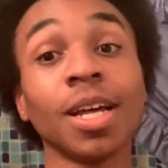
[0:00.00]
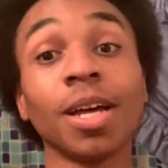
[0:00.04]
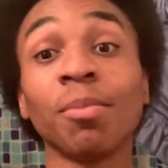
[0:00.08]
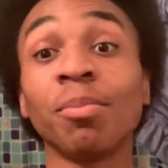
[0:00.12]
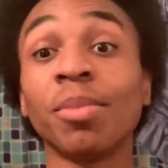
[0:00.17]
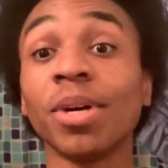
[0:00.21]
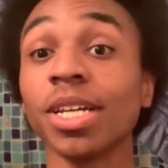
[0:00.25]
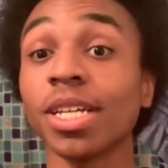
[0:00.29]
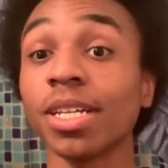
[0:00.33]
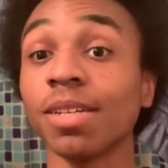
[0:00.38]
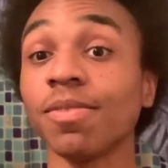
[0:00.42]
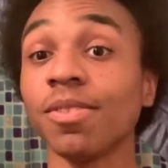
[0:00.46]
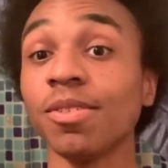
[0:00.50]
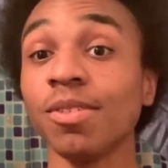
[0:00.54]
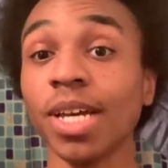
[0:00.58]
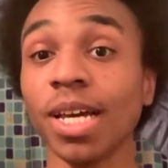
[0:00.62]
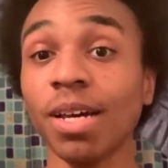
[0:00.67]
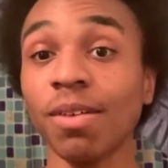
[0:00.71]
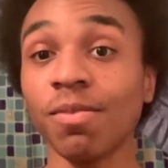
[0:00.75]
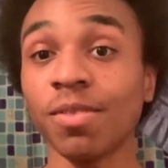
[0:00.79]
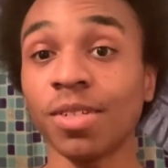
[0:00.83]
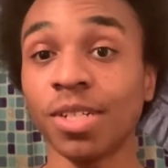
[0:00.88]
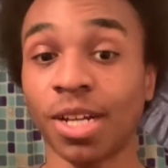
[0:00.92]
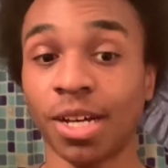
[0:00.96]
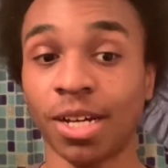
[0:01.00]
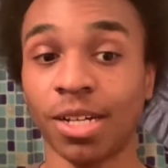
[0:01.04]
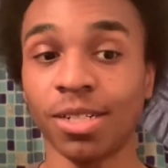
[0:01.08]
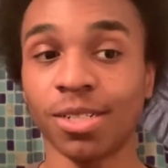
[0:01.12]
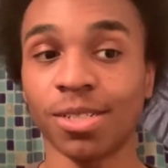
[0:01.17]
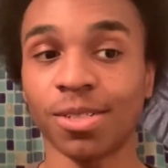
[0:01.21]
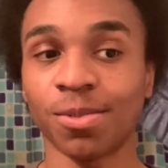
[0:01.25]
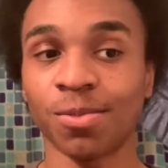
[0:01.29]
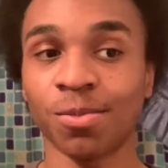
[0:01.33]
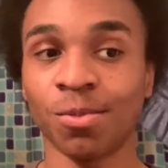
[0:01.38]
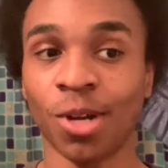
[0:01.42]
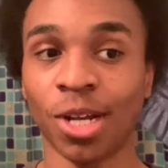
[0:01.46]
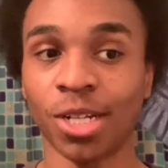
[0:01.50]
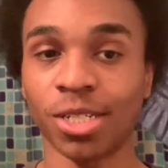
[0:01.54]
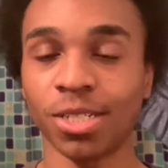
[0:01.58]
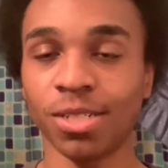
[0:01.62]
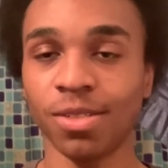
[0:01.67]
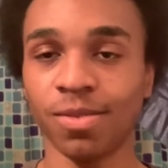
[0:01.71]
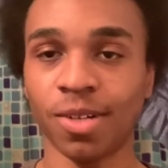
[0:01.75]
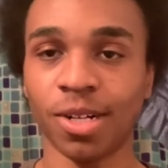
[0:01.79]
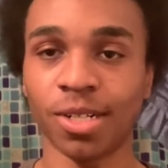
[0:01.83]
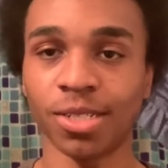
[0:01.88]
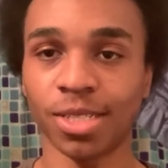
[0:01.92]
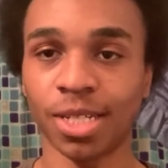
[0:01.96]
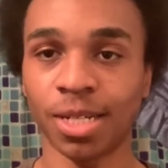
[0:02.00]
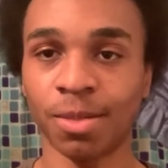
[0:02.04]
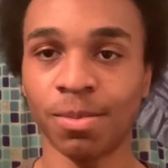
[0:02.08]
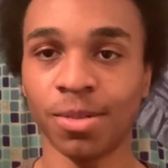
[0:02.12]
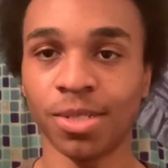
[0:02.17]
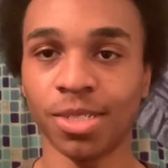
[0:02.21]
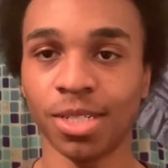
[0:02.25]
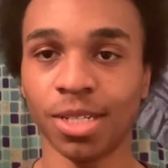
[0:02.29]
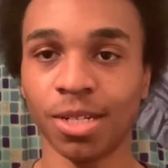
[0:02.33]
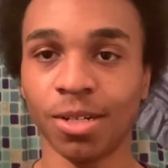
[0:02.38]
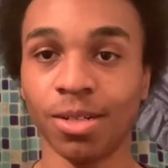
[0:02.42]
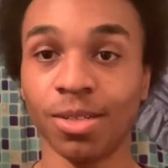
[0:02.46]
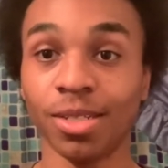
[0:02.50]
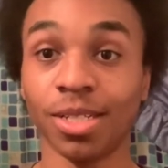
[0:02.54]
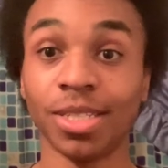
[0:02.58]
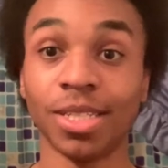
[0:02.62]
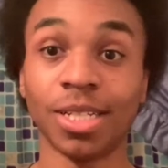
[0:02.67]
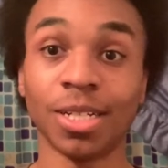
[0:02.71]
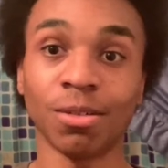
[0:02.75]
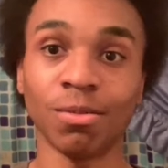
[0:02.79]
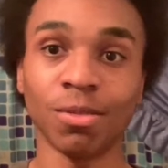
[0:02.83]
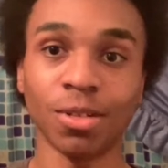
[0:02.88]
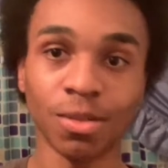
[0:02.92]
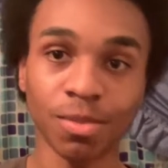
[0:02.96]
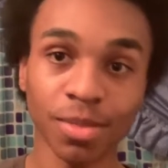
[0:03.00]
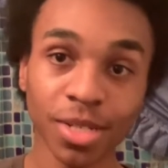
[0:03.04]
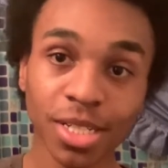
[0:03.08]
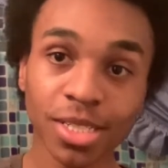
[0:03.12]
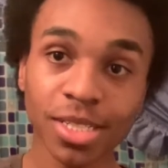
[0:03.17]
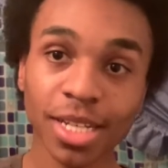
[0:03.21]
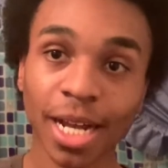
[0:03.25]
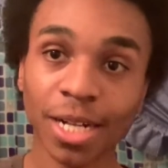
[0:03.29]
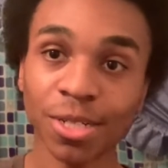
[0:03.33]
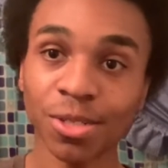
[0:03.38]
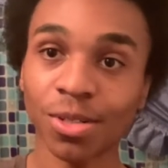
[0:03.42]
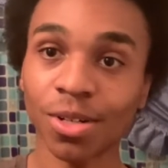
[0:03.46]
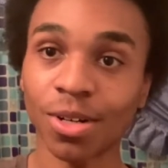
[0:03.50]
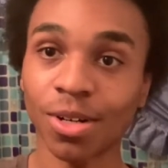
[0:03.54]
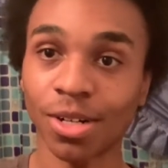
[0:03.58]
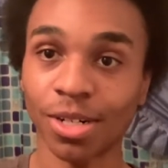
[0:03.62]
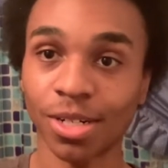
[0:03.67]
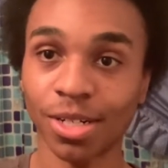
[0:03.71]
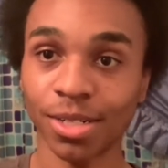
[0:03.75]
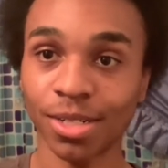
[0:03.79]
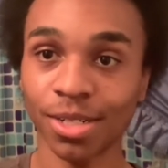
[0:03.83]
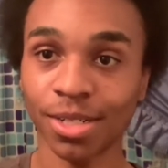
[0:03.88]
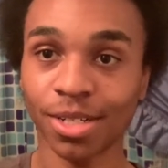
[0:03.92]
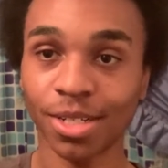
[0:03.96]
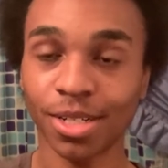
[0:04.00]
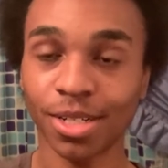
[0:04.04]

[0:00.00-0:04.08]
But if you have not watched the first episode, then there will be a title card